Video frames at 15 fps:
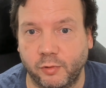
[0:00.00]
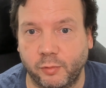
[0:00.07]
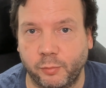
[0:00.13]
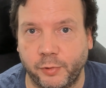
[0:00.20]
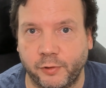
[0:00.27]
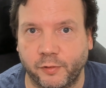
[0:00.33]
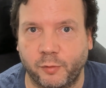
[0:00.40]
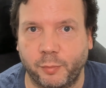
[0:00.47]
which
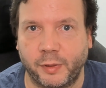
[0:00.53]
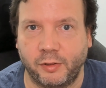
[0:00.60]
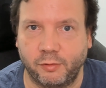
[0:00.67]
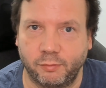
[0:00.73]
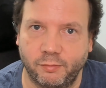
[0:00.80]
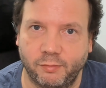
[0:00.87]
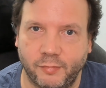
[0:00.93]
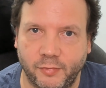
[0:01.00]
I spent
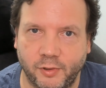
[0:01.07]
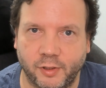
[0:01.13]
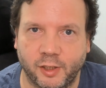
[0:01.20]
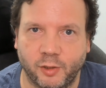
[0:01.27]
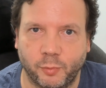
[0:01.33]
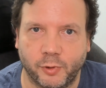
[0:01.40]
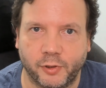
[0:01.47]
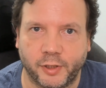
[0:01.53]
today
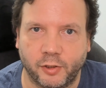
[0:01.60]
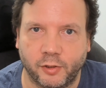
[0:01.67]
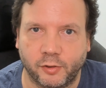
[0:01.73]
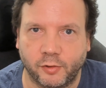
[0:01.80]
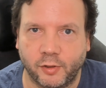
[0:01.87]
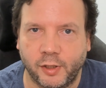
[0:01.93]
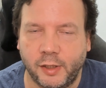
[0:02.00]
working on,